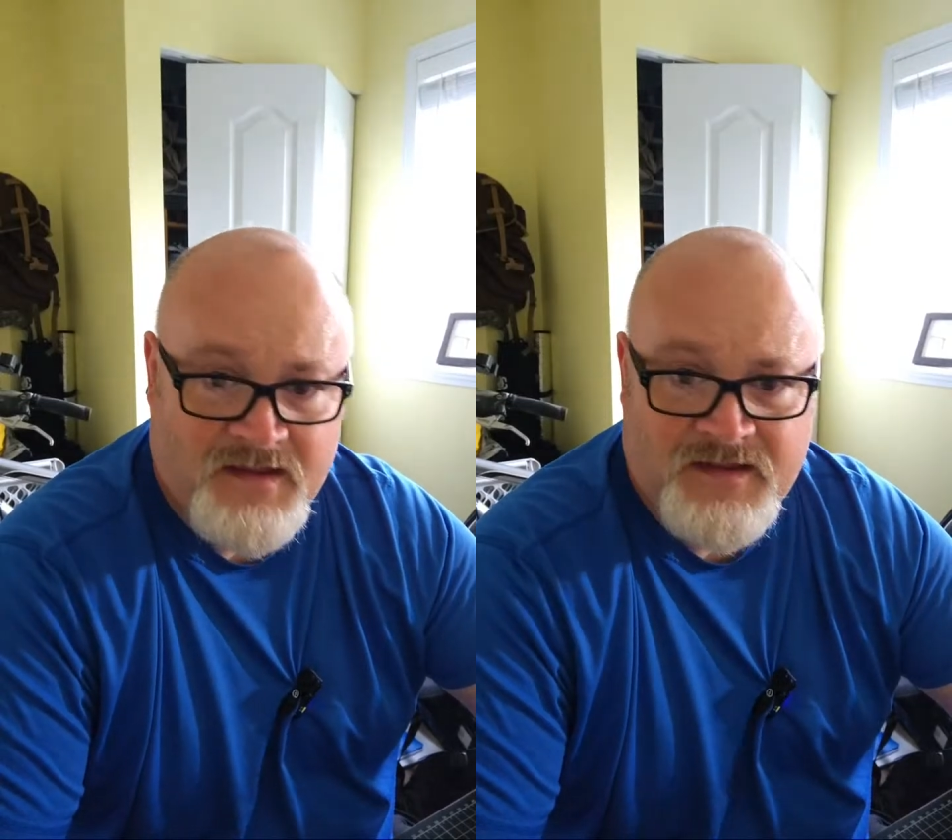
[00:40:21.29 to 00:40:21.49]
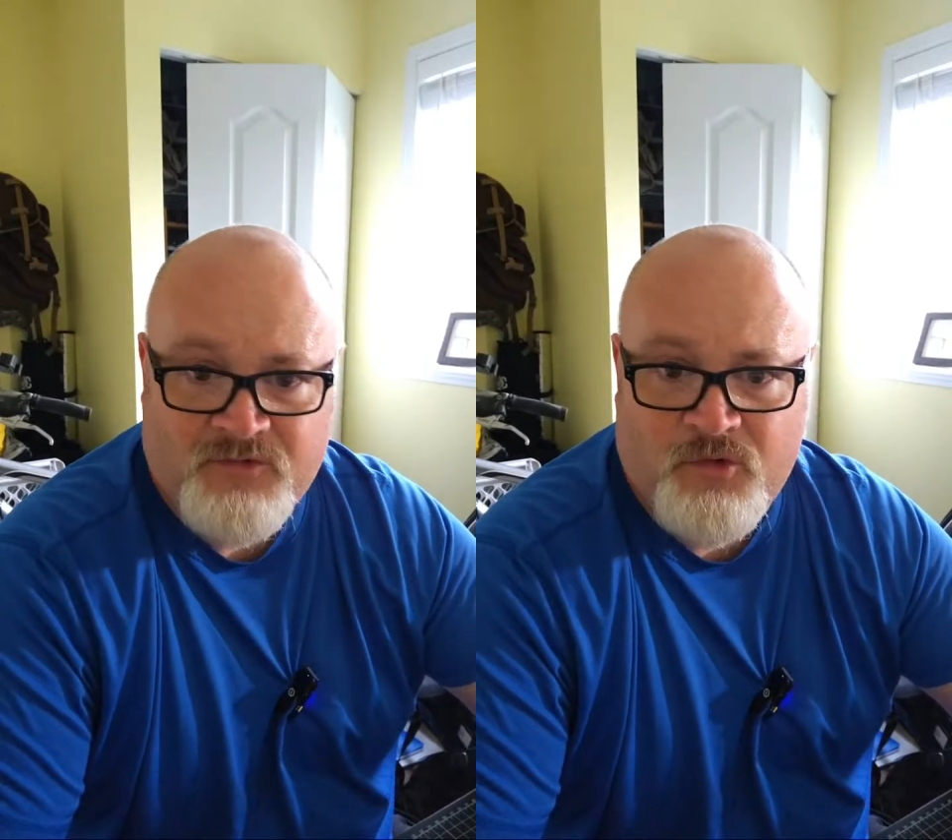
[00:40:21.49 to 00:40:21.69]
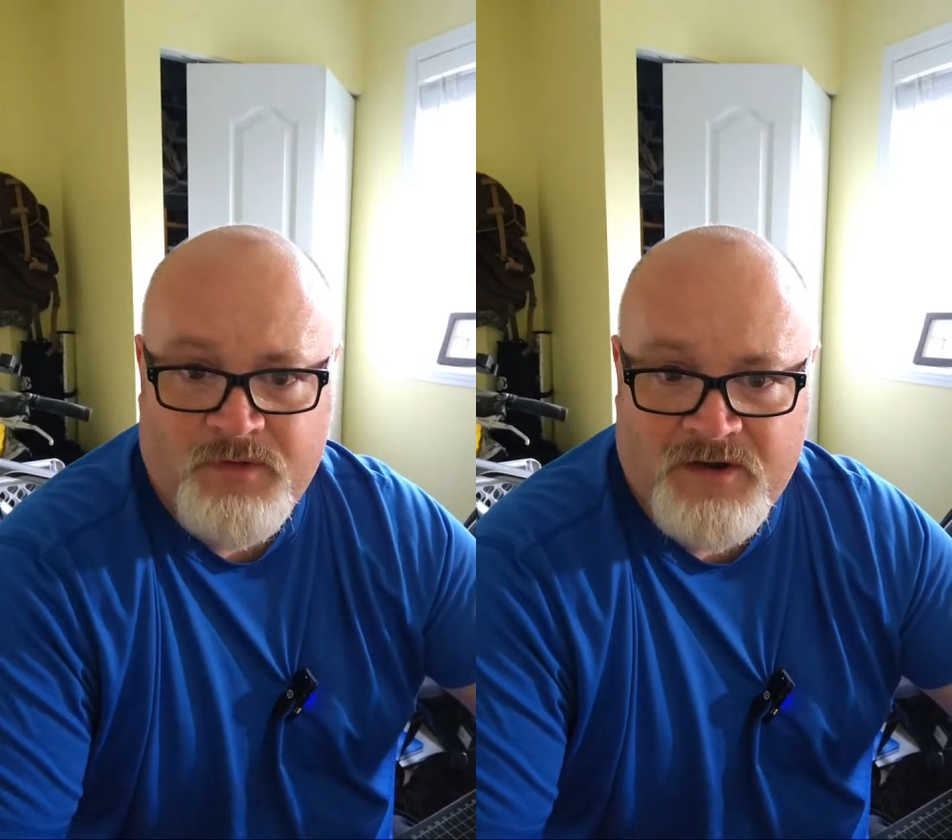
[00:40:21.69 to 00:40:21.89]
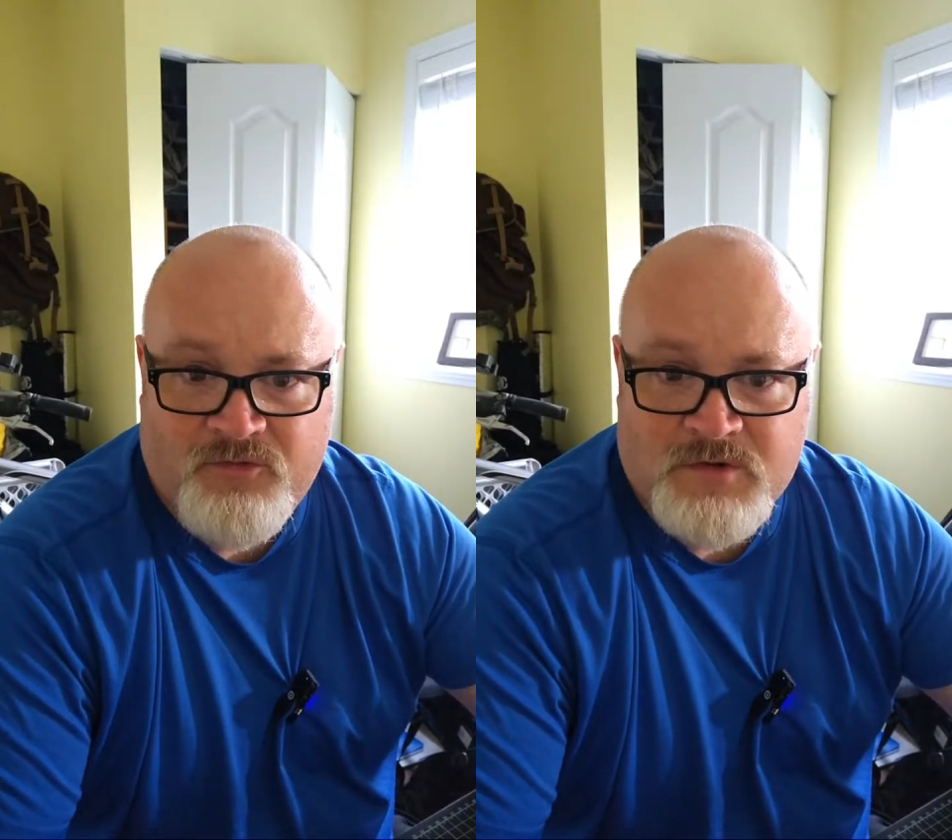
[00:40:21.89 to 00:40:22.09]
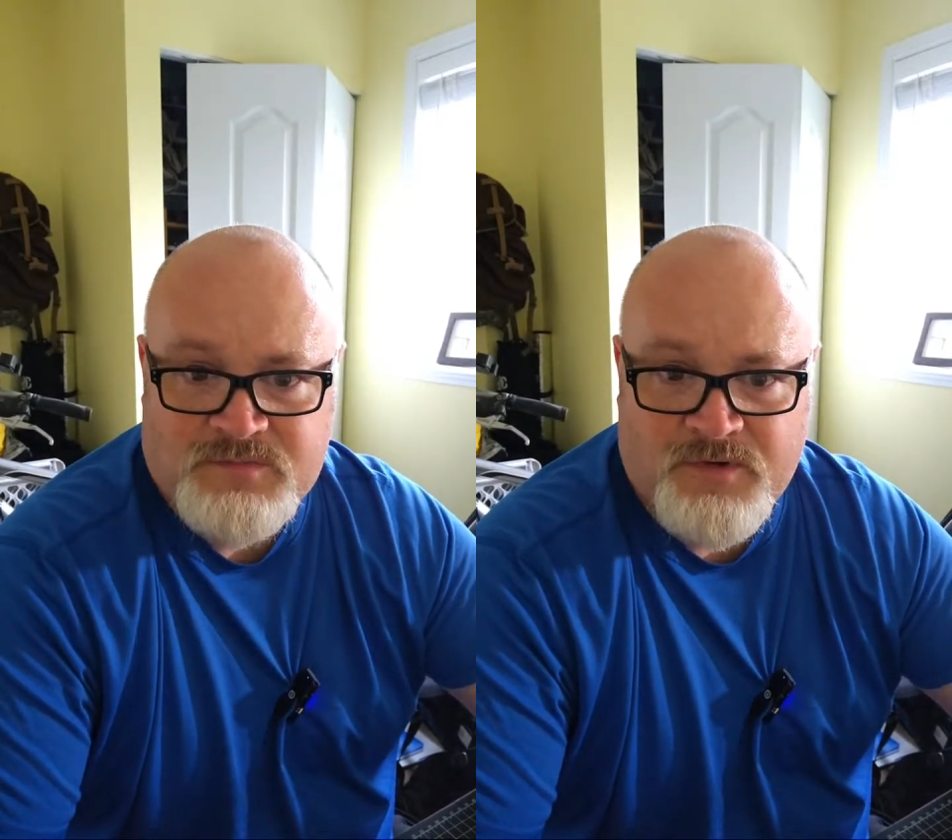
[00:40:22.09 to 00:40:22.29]
intro. The
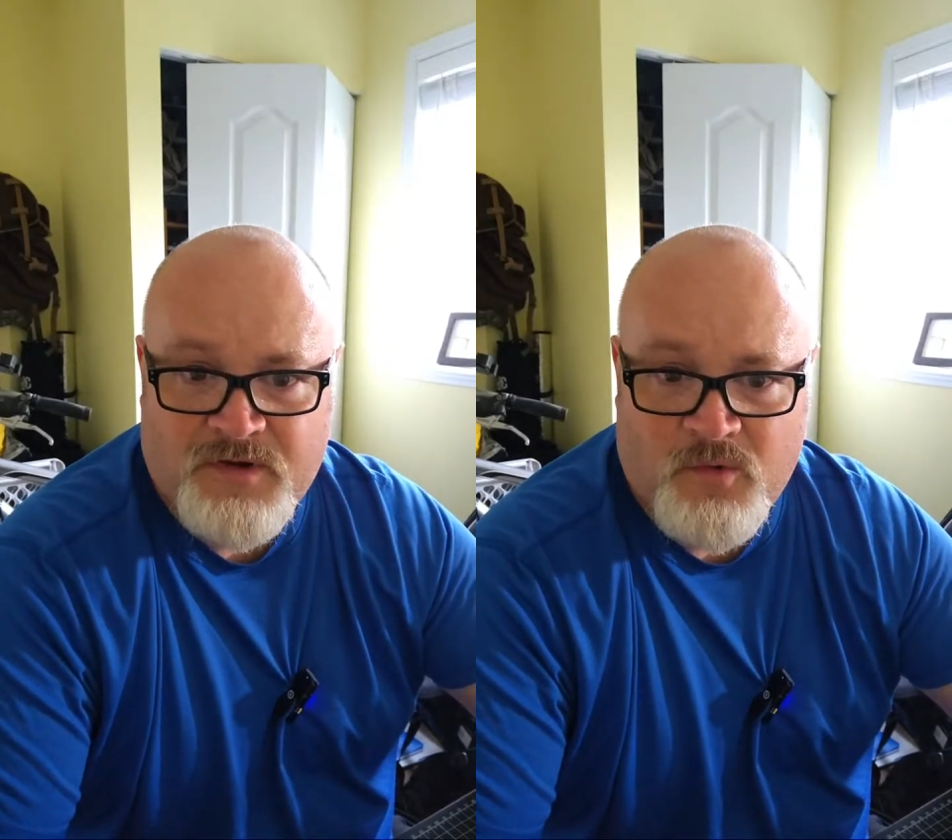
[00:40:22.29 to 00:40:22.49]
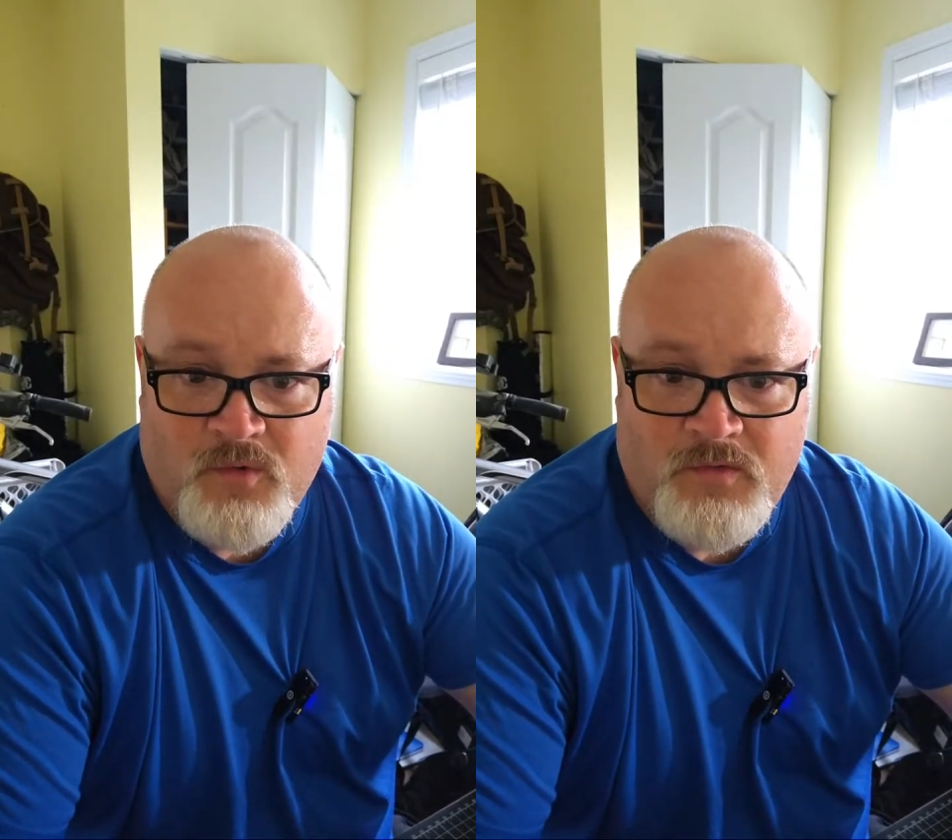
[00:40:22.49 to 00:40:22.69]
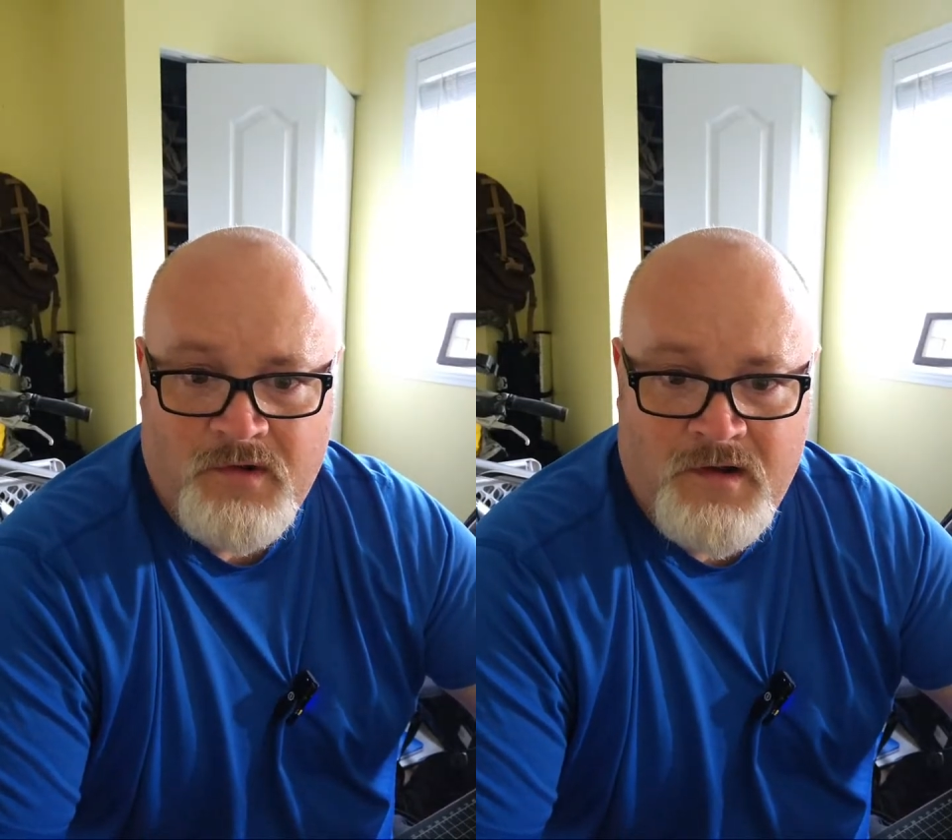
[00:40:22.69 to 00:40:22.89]
intro is pretty cool.